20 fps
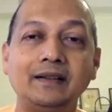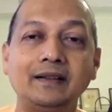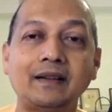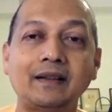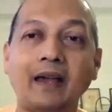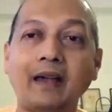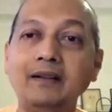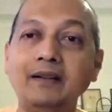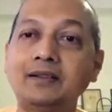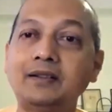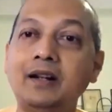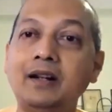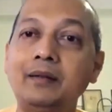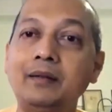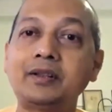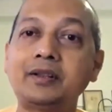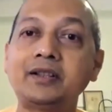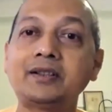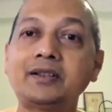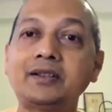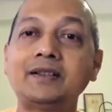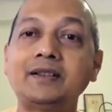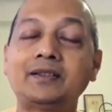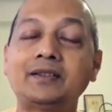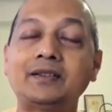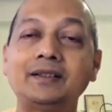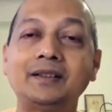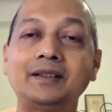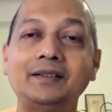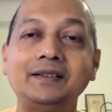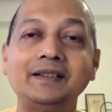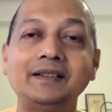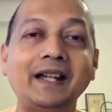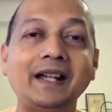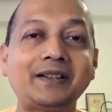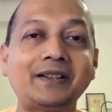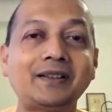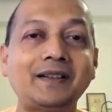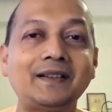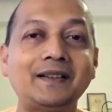And Sri Ramakrishna's
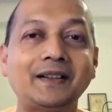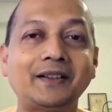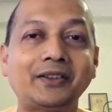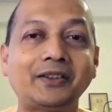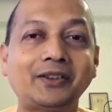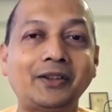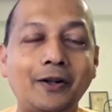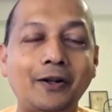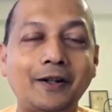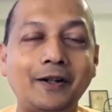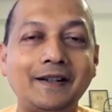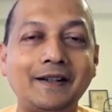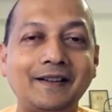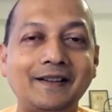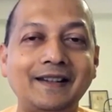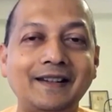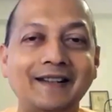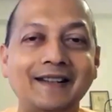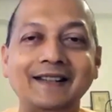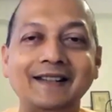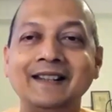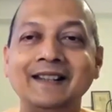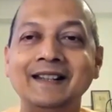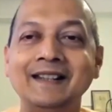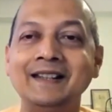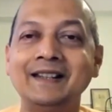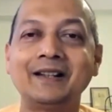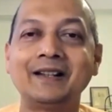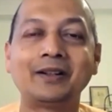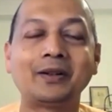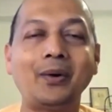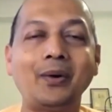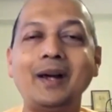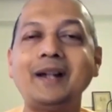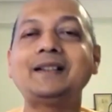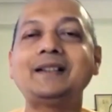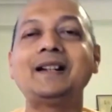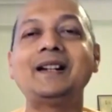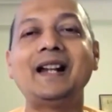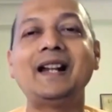reaction is extraordinary,
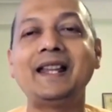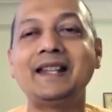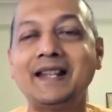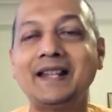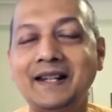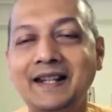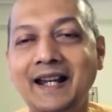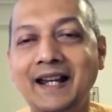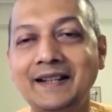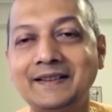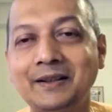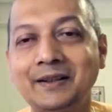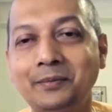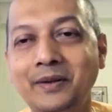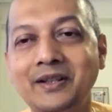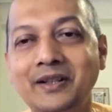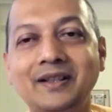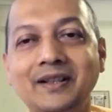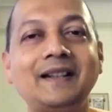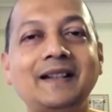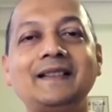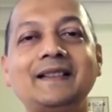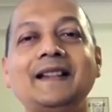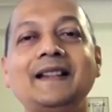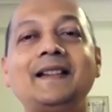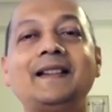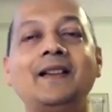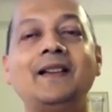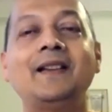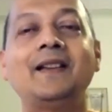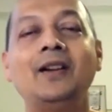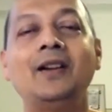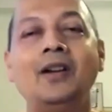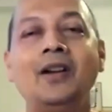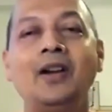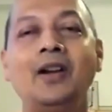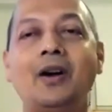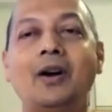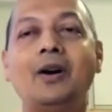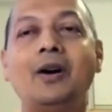quite unlike any cancer patient. He says,
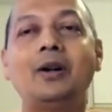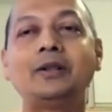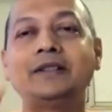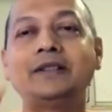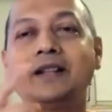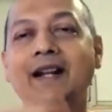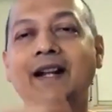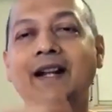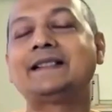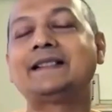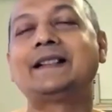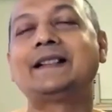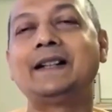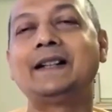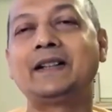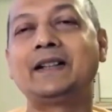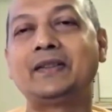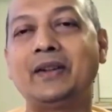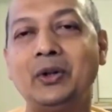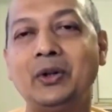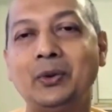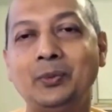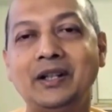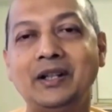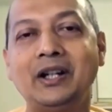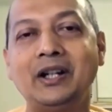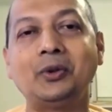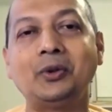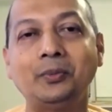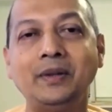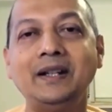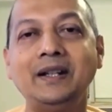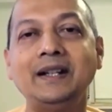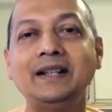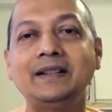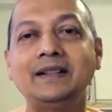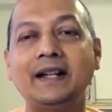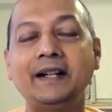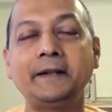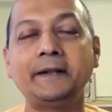oh, the rascal has found me out,
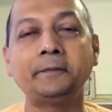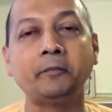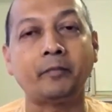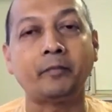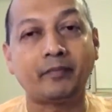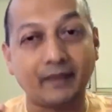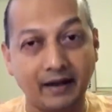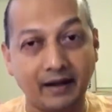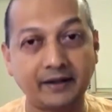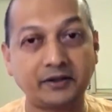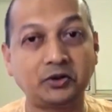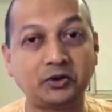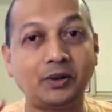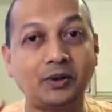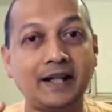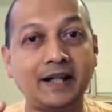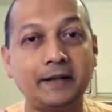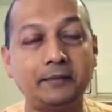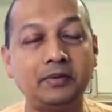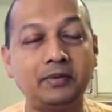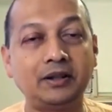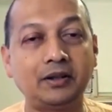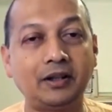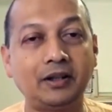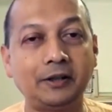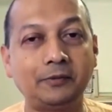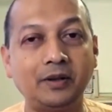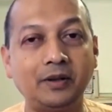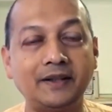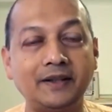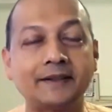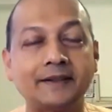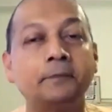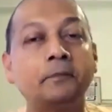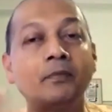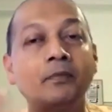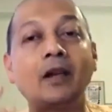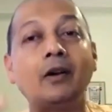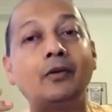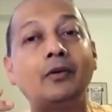meaning that actually I am in great bliss.
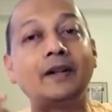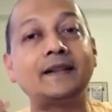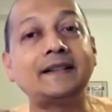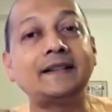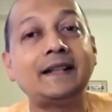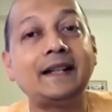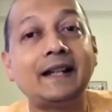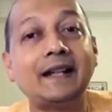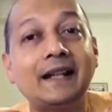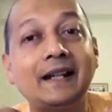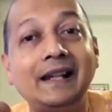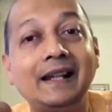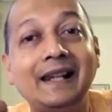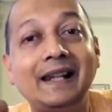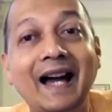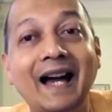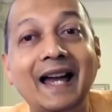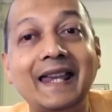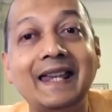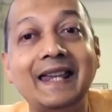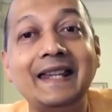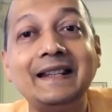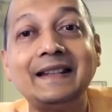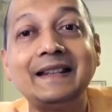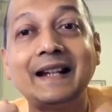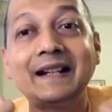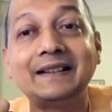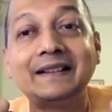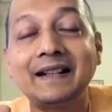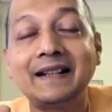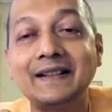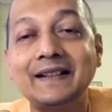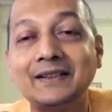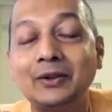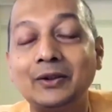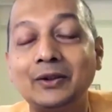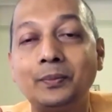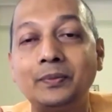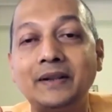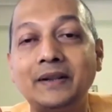Now, was he lying that there is
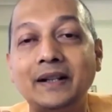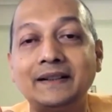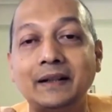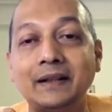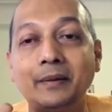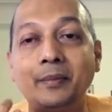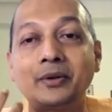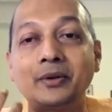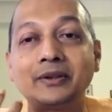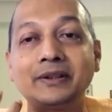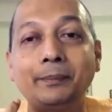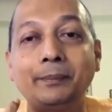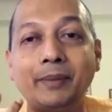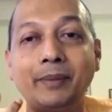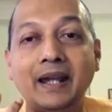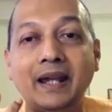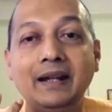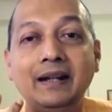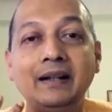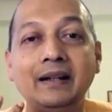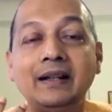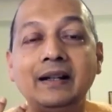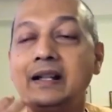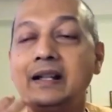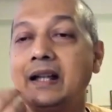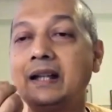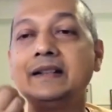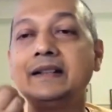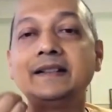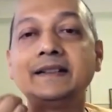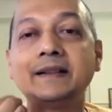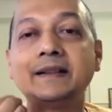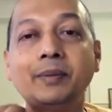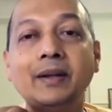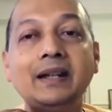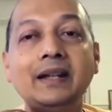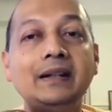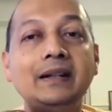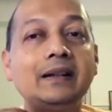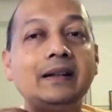no, that about the pain, there is a
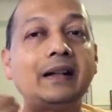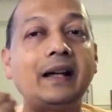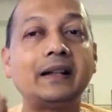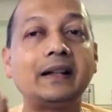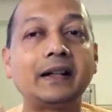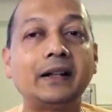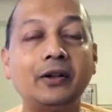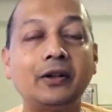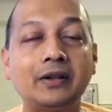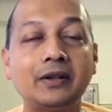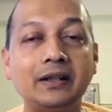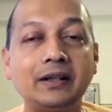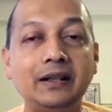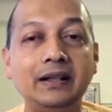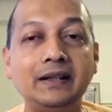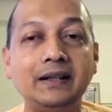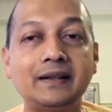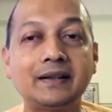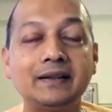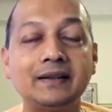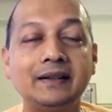pain, I cannot eat?